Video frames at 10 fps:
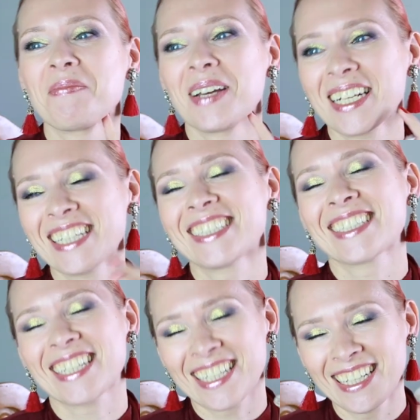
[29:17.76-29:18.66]
But
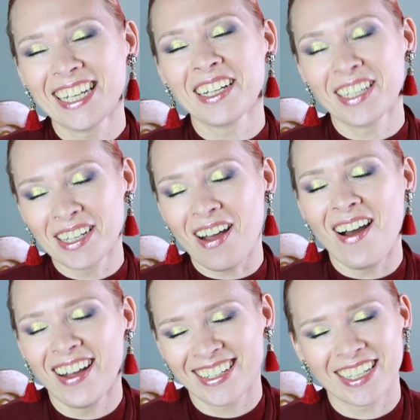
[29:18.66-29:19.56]
it's clearly
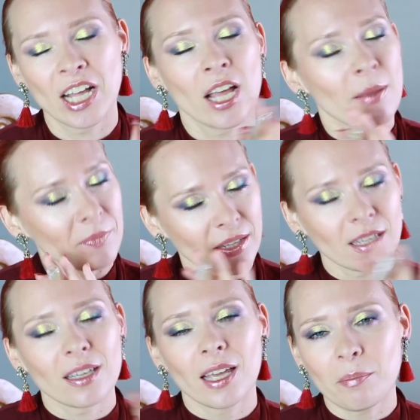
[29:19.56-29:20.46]
not a,
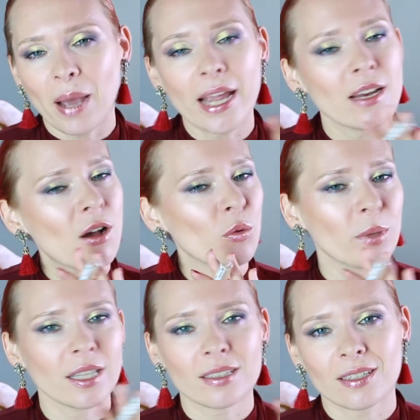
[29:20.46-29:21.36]
by no
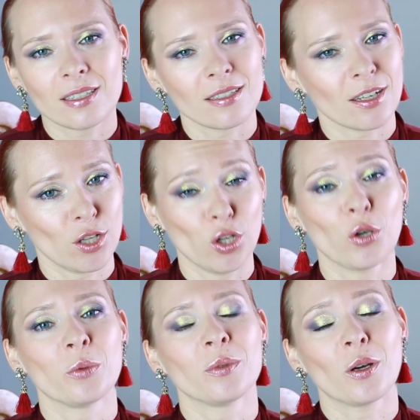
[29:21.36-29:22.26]
means this is a
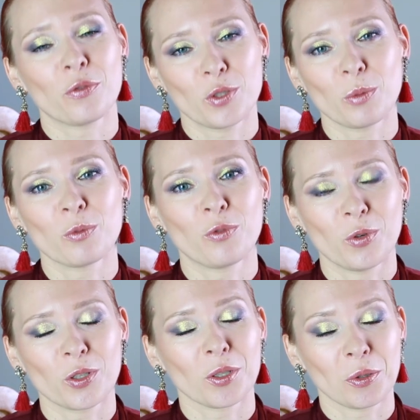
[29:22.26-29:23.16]
clone of Tom
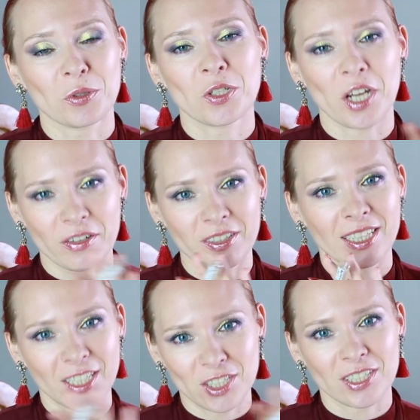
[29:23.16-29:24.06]
Ford Lost Cherry.
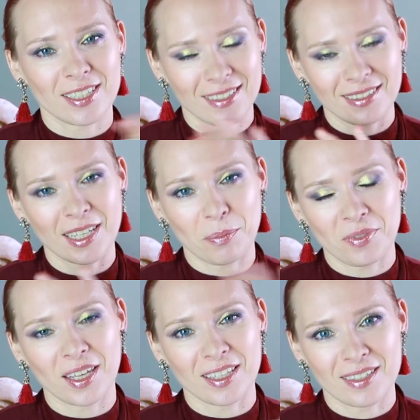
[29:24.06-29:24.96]
Let's just keep
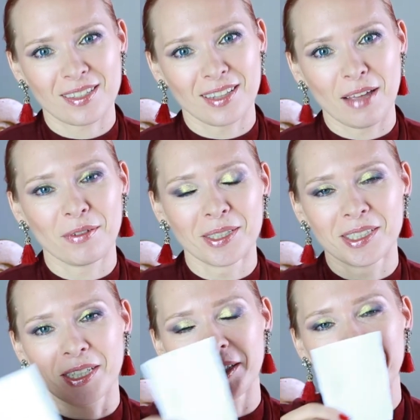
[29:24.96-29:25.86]
things leveled
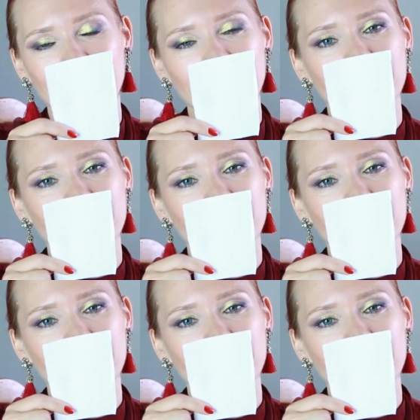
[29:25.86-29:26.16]
here.